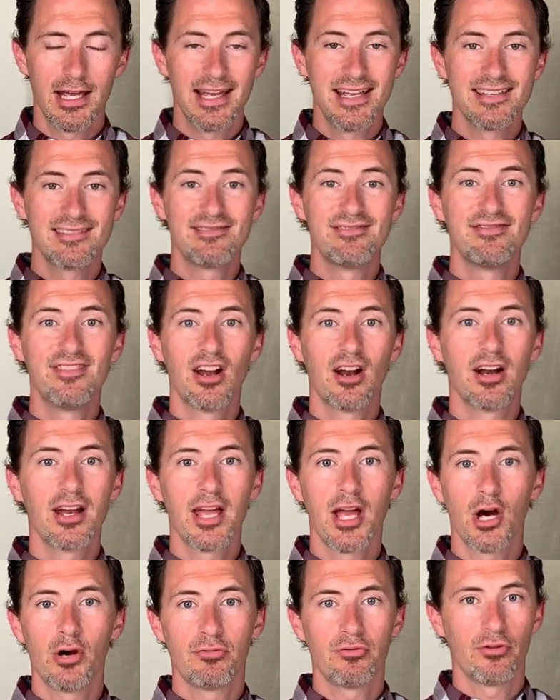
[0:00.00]
is
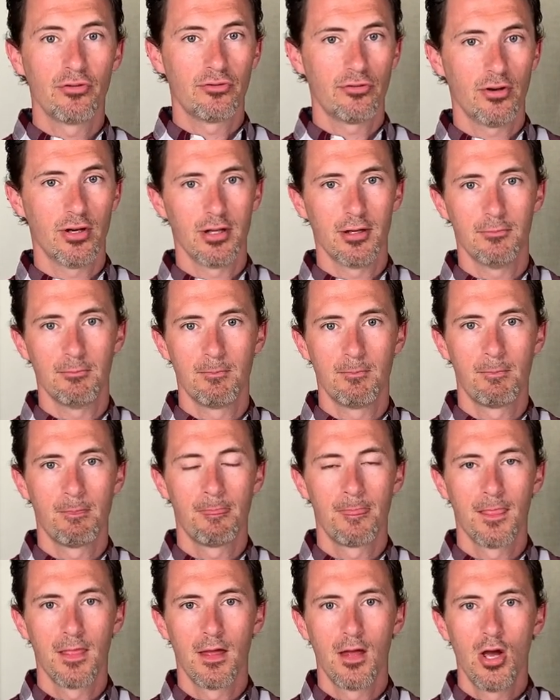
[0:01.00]
very helpful for him,
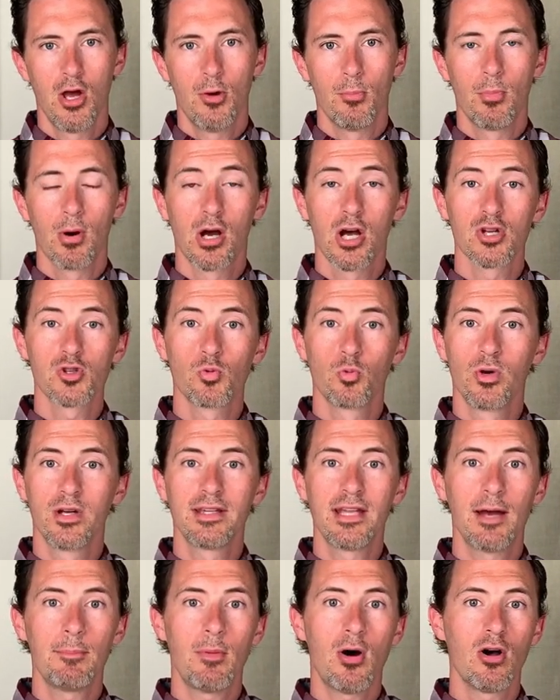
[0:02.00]
because
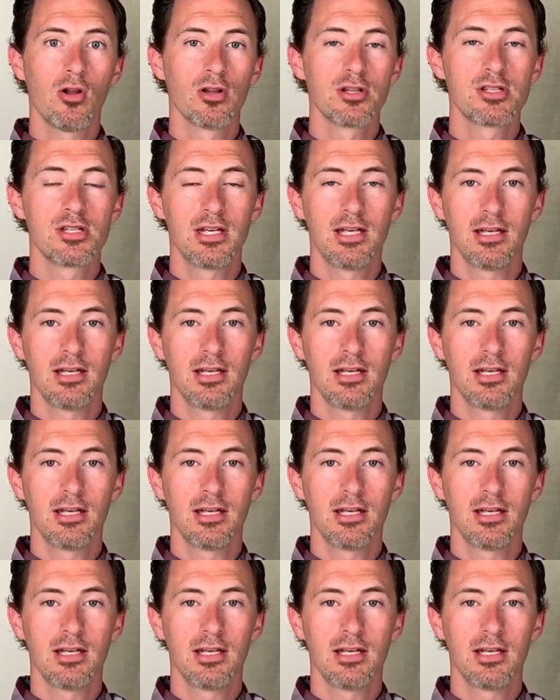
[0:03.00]
when that ball is